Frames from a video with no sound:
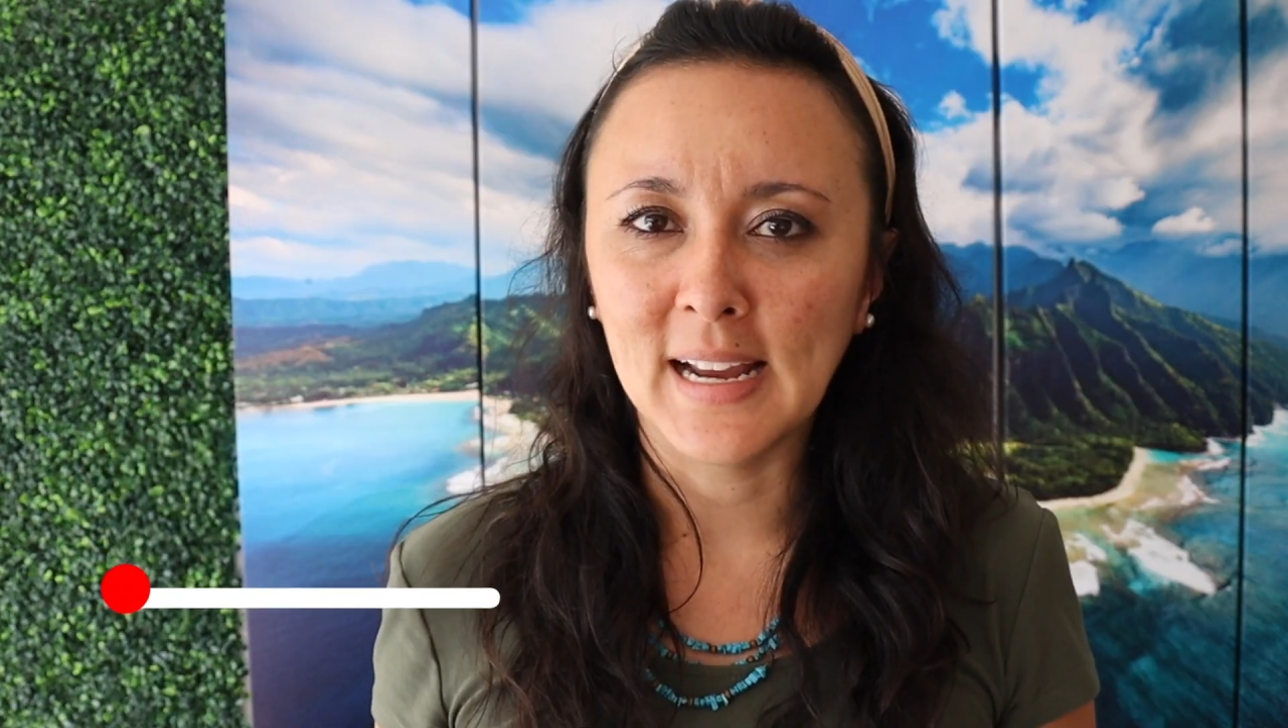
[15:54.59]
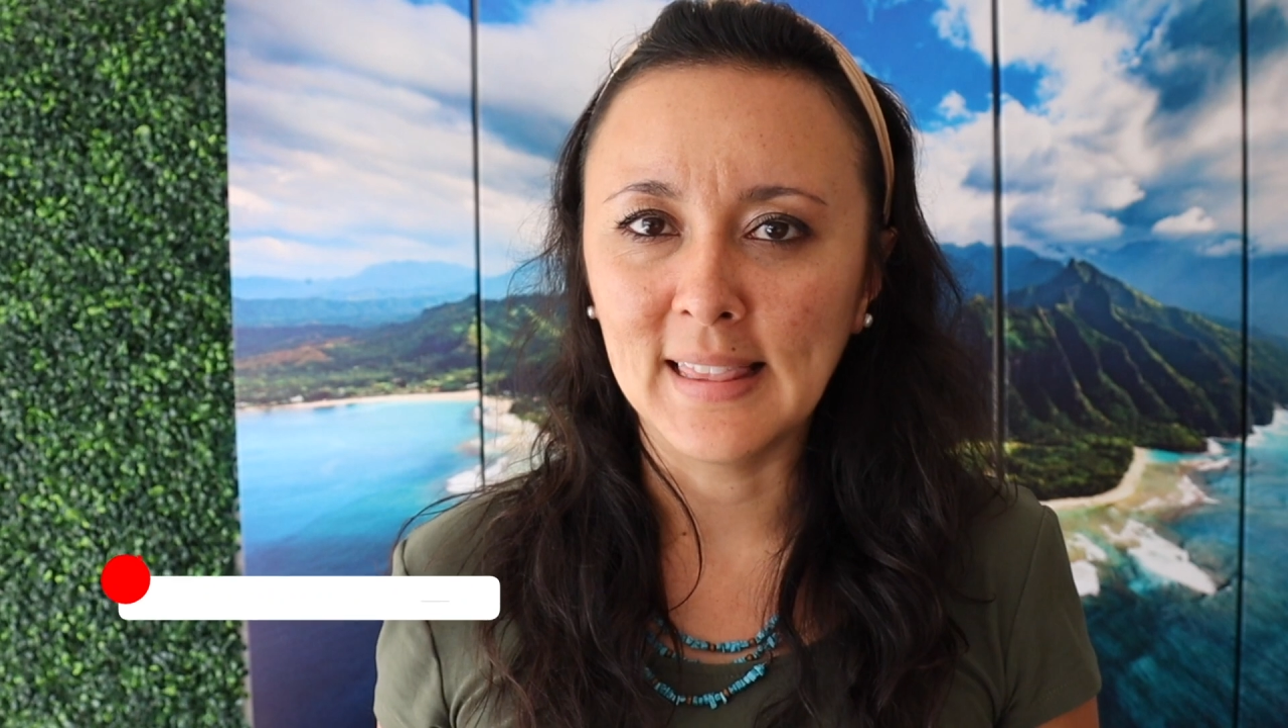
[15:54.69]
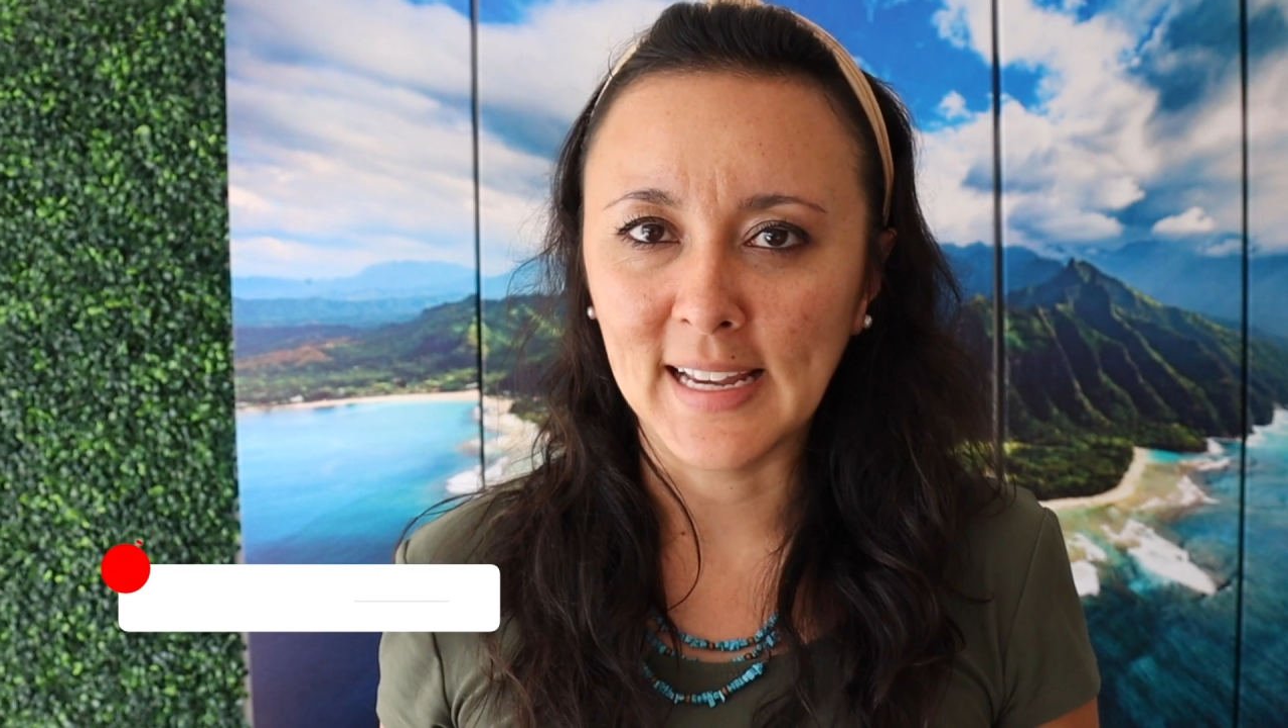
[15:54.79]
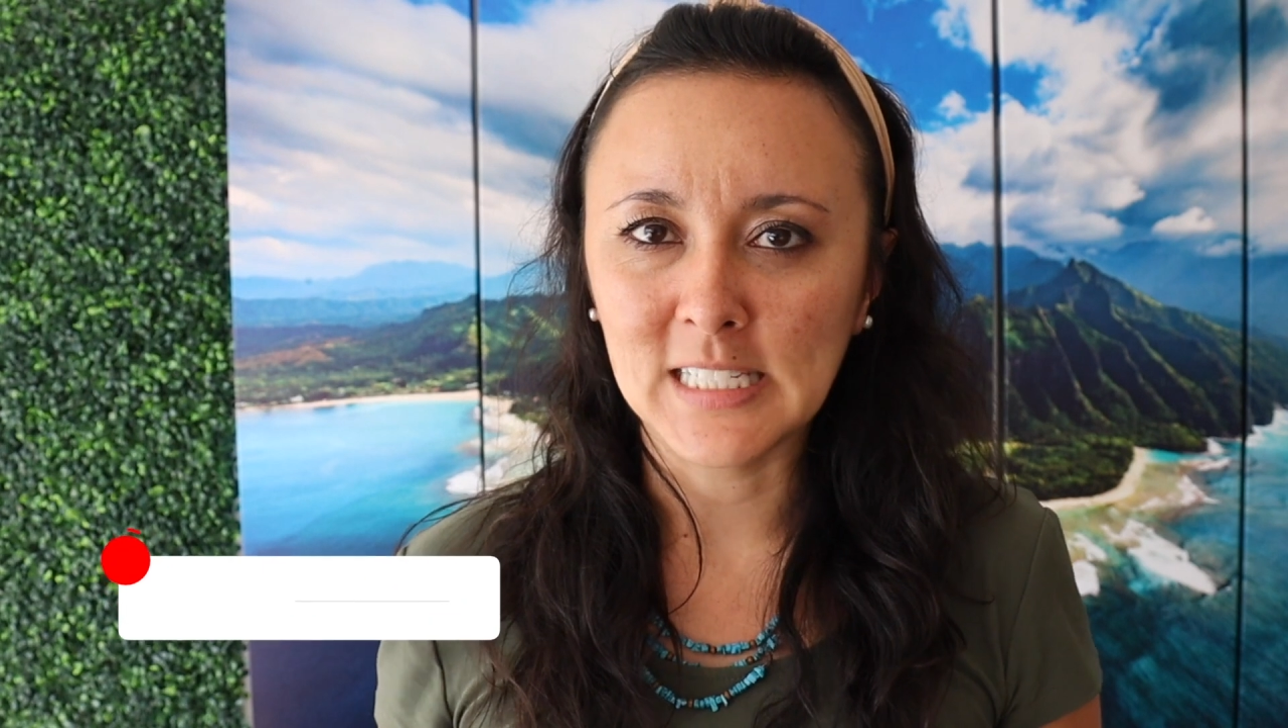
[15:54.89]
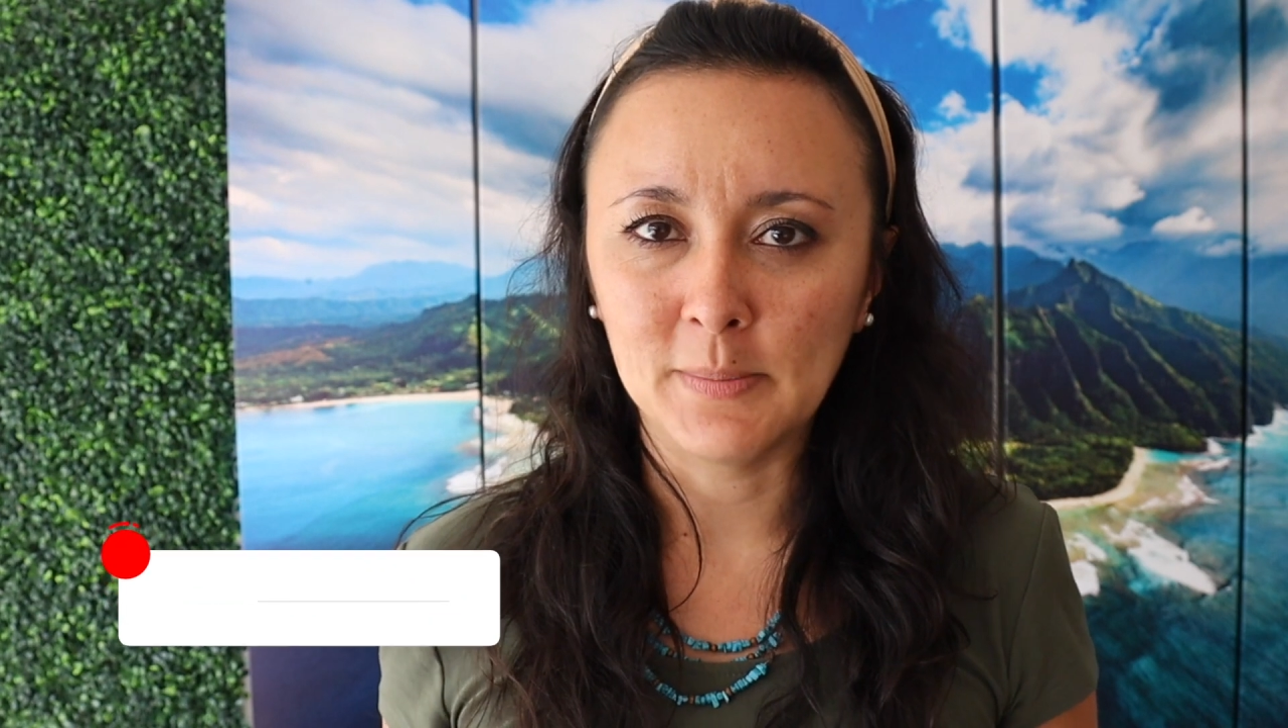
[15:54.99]

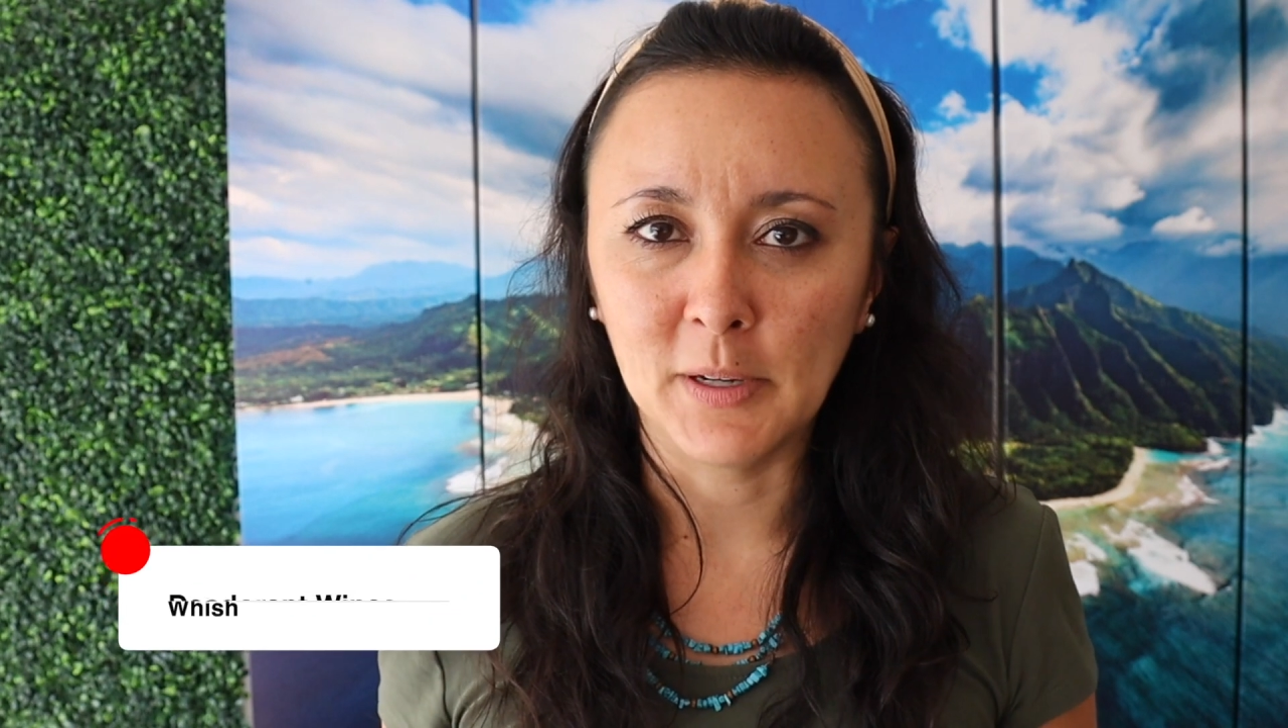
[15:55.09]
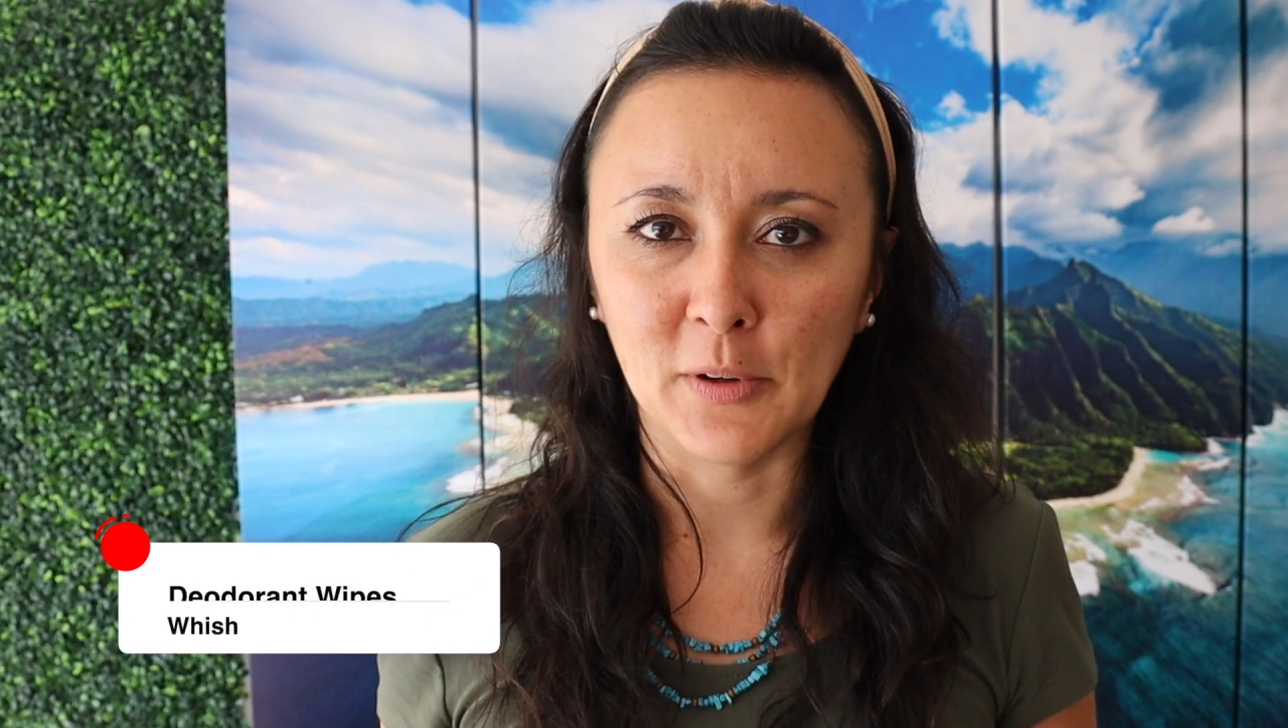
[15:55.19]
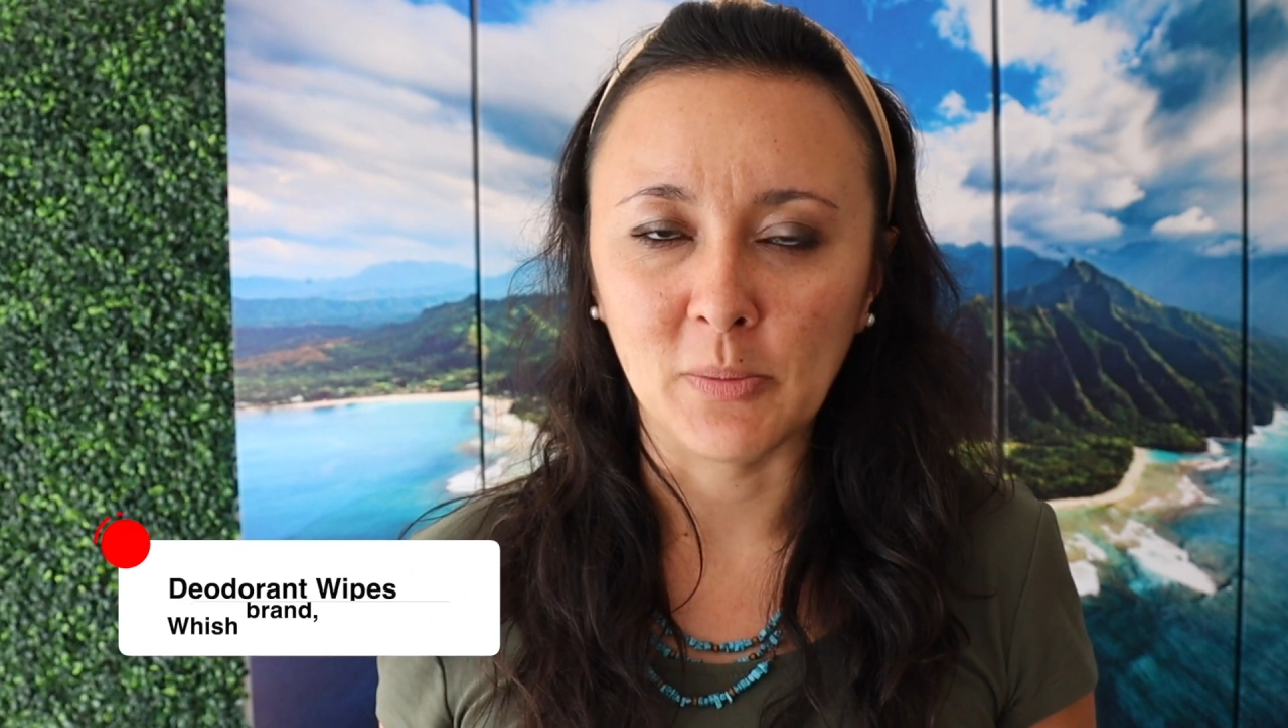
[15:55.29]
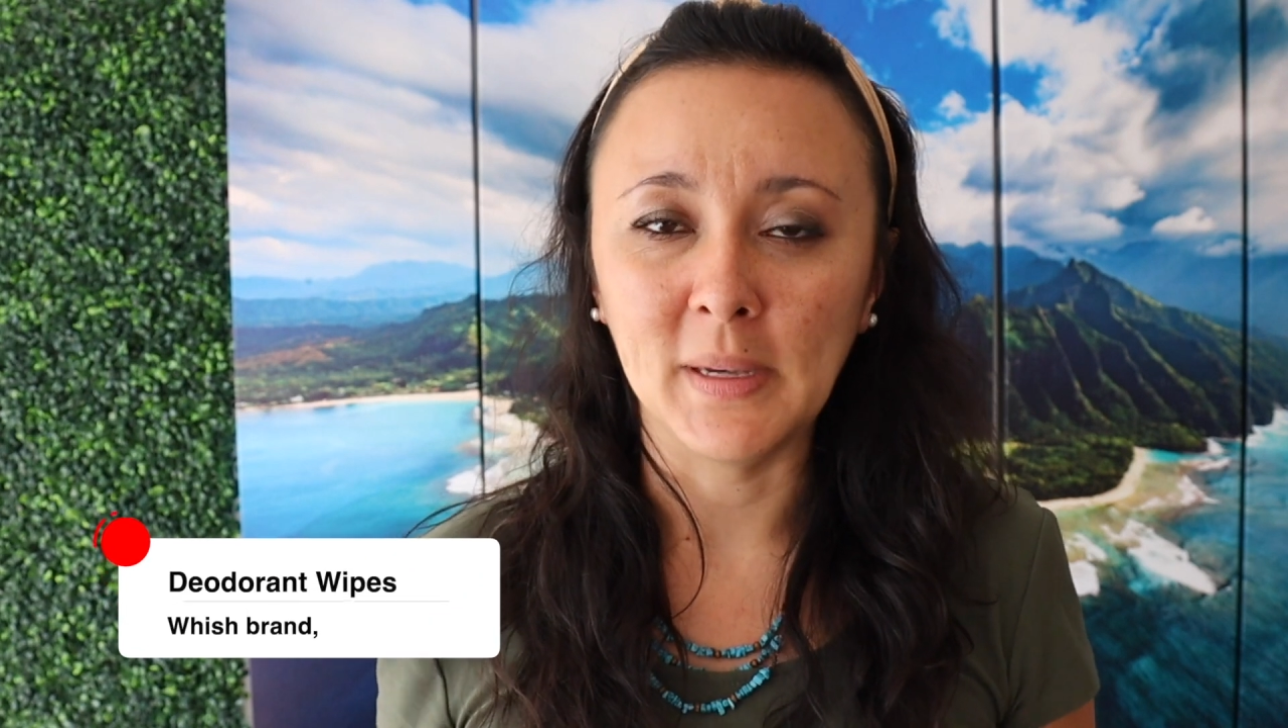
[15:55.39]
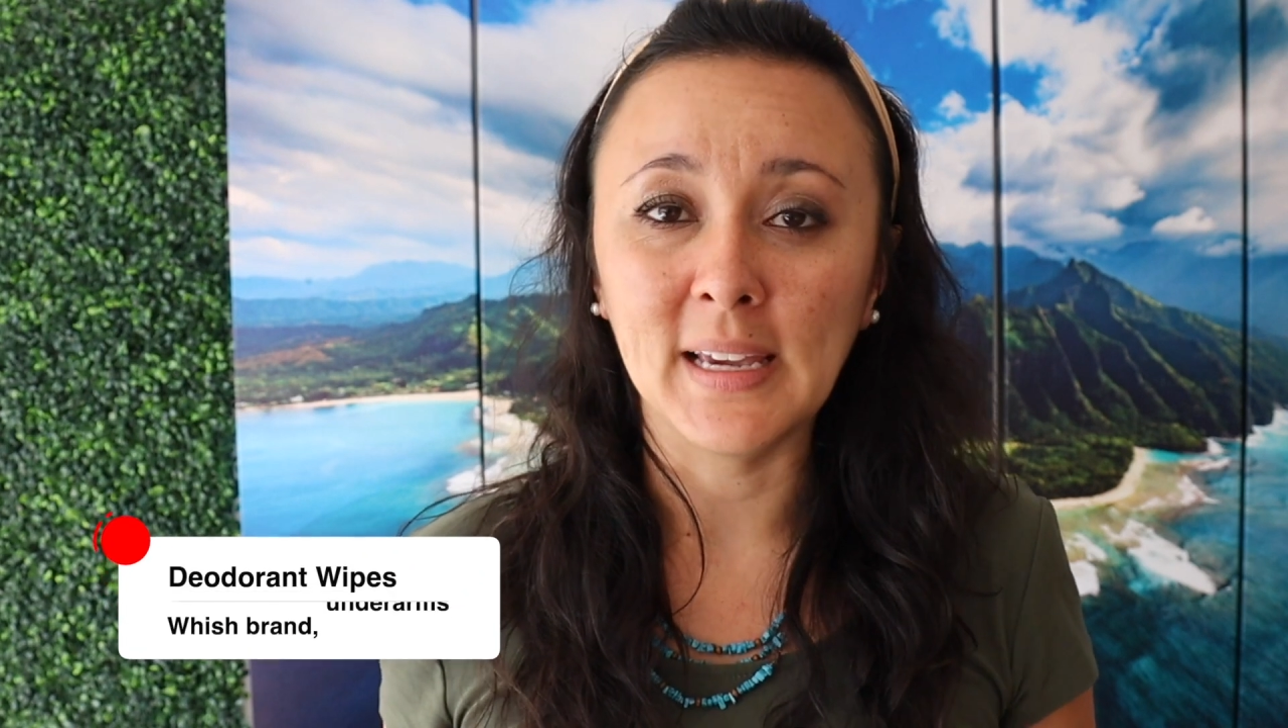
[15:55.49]
like to bring with me.